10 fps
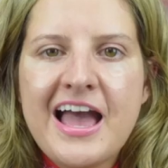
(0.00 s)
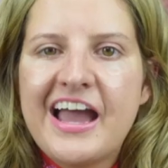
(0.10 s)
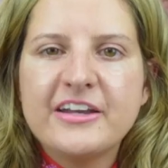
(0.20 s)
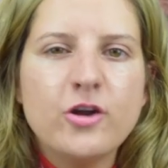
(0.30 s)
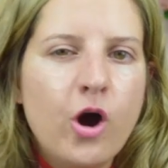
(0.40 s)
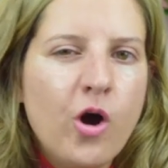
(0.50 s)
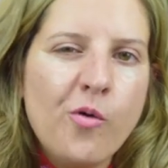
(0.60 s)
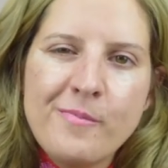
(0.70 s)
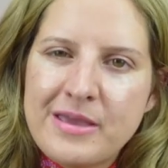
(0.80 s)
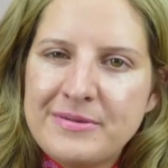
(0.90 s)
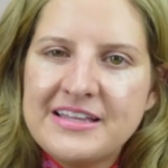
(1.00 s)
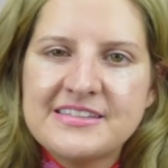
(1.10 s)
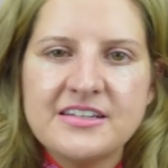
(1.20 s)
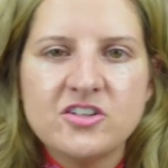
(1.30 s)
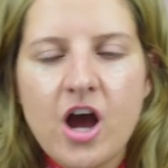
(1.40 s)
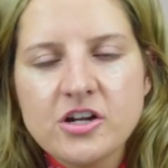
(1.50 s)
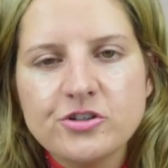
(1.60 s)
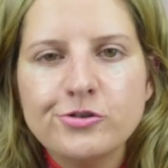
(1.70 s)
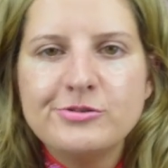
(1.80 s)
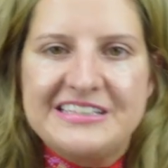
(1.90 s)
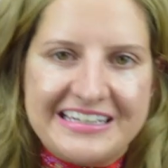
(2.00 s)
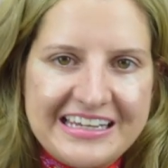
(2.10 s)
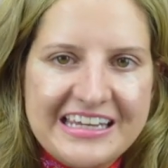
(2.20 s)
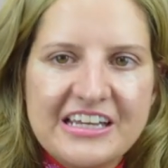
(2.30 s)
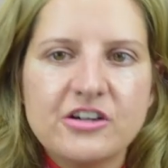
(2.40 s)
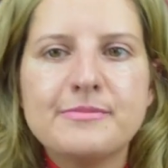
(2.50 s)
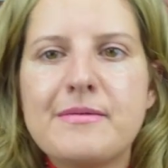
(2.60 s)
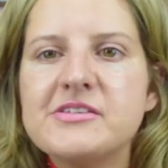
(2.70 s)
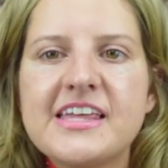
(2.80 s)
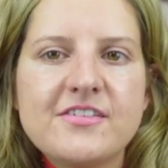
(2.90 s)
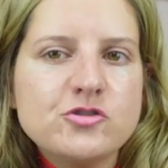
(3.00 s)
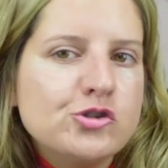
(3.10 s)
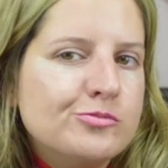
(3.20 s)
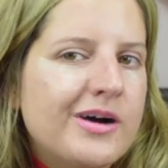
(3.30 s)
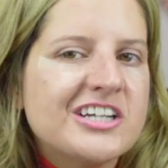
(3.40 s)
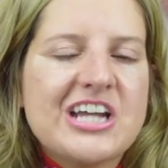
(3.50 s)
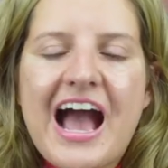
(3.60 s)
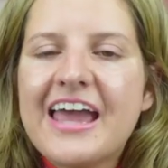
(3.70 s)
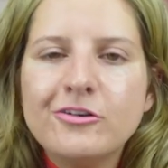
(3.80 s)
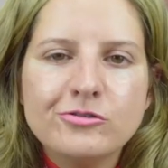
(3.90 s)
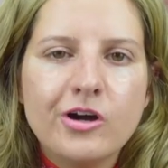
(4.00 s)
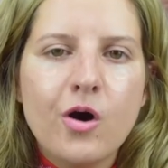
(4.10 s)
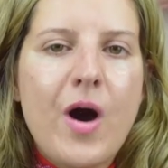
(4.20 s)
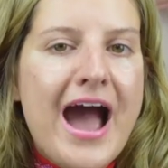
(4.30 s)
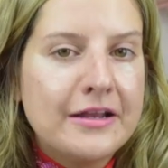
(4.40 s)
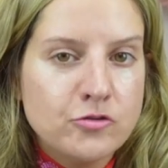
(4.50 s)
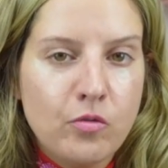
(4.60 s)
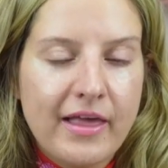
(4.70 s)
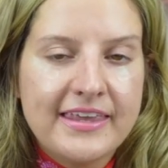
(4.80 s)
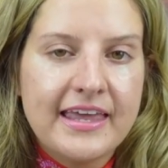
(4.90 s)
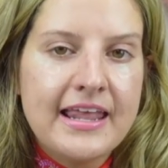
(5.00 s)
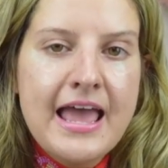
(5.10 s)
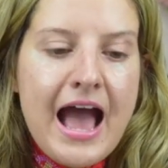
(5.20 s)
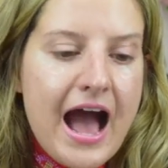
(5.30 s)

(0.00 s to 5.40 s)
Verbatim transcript: I know maybe it's the doctor who did it, or maybe they have too much. I don't know, I don't like it.